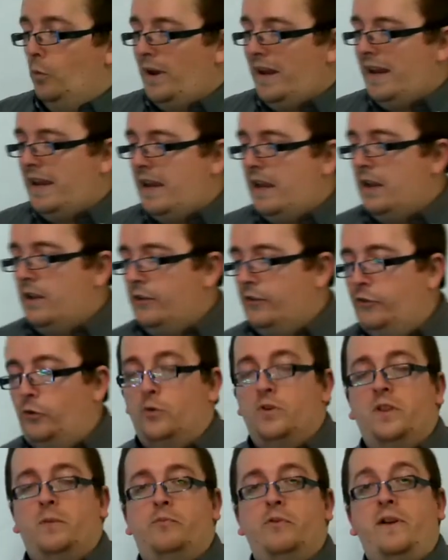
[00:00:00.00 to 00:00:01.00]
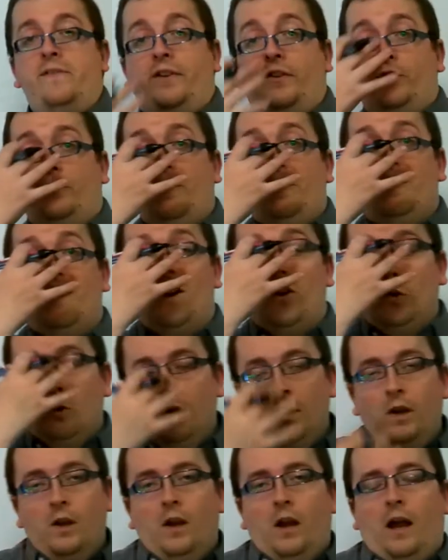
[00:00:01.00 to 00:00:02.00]
we saw in the previous video,
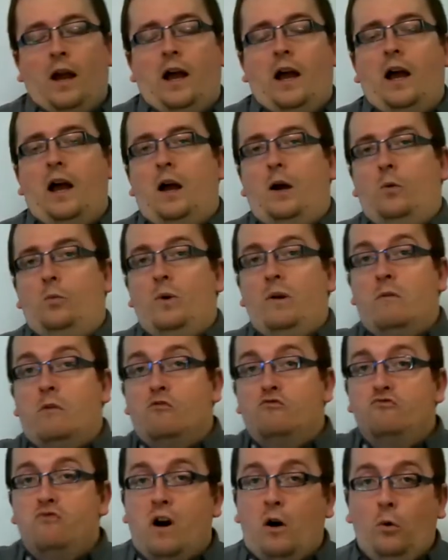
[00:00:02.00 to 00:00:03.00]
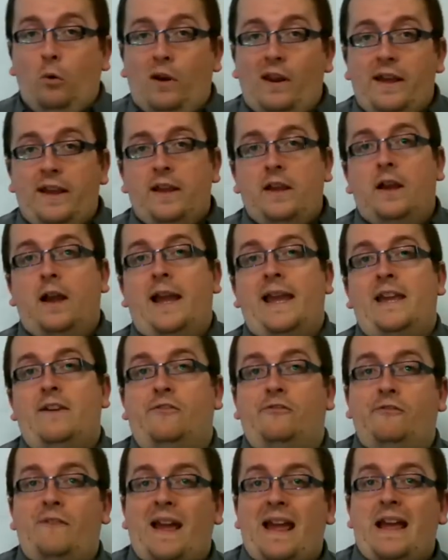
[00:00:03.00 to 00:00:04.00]
we were rolling a
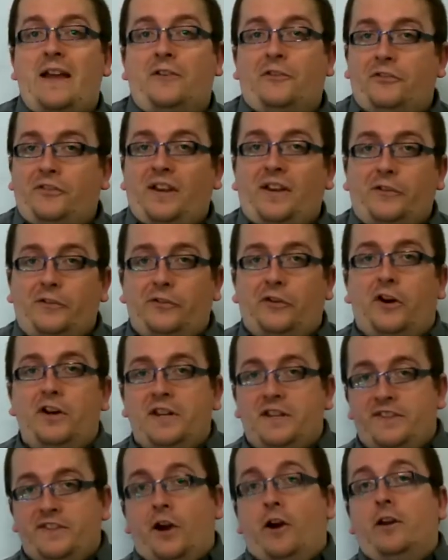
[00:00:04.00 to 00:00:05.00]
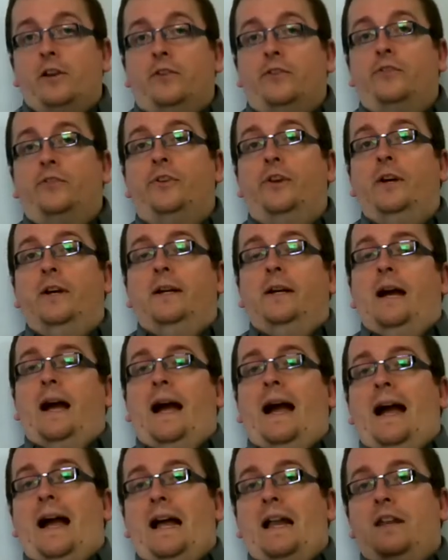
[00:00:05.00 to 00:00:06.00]
fair six-sided dice,
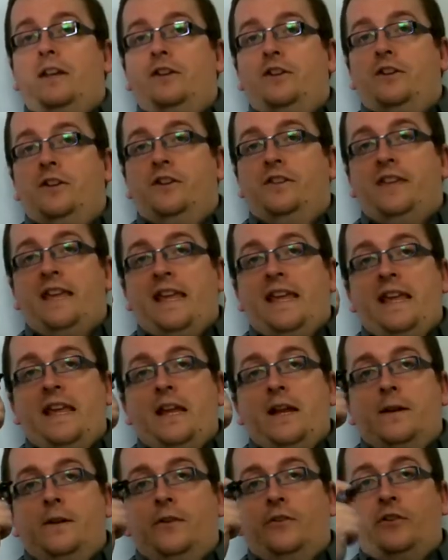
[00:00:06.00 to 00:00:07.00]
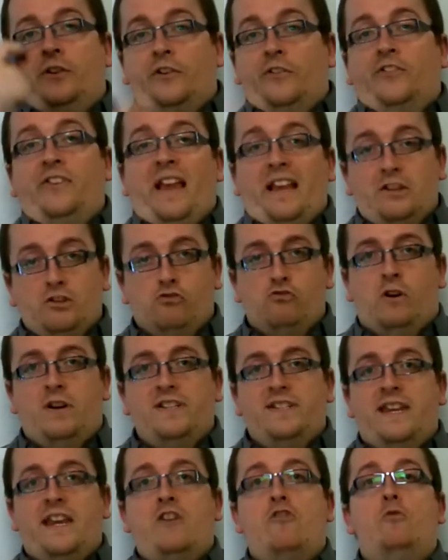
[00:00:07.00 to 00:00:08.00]
and the success
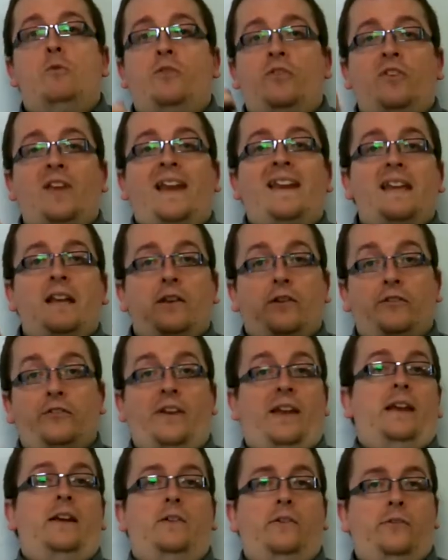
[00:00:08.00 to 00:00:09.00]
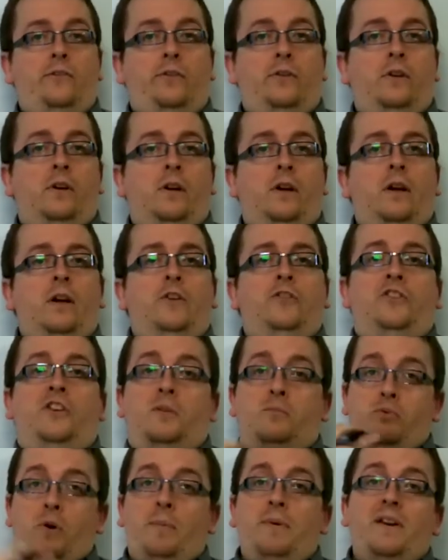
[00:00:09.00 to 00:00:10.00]
criteria was getting a 6. So
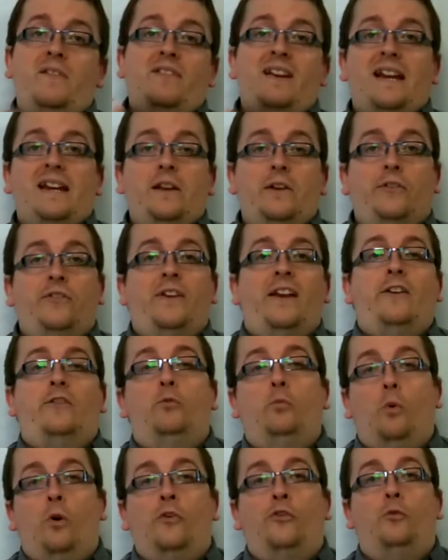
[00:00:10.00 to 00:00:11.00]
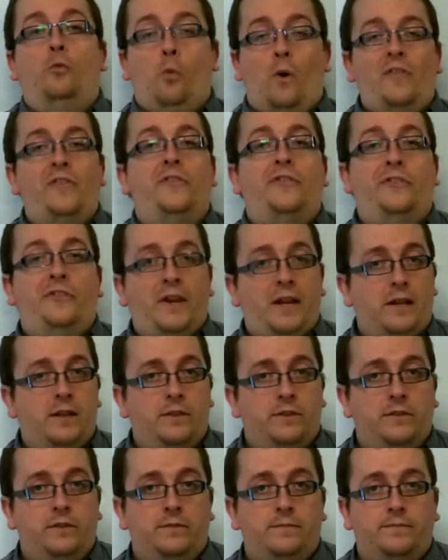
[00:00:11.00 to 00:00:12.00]
the probability of getting a 6 was
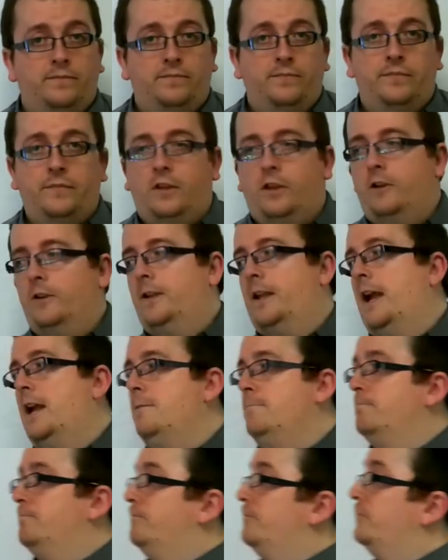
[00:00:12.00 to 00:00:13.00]
1/6. Okay.